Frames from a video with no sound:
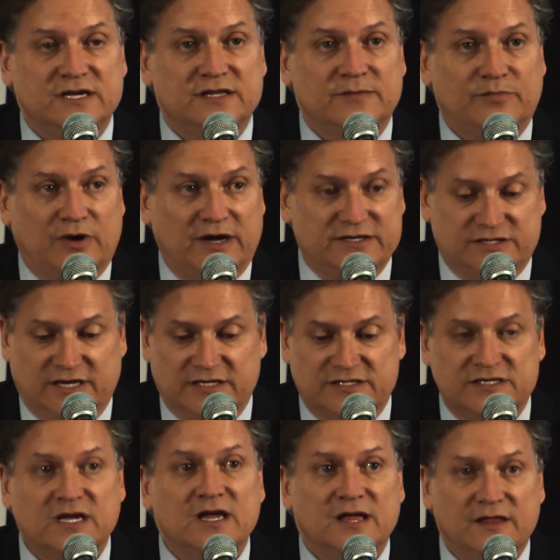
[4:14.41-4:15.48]
in the process.
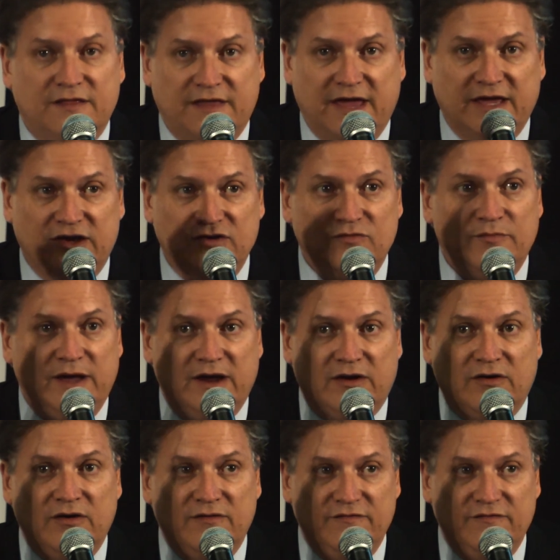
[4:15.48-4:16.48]
Thank you, Mayor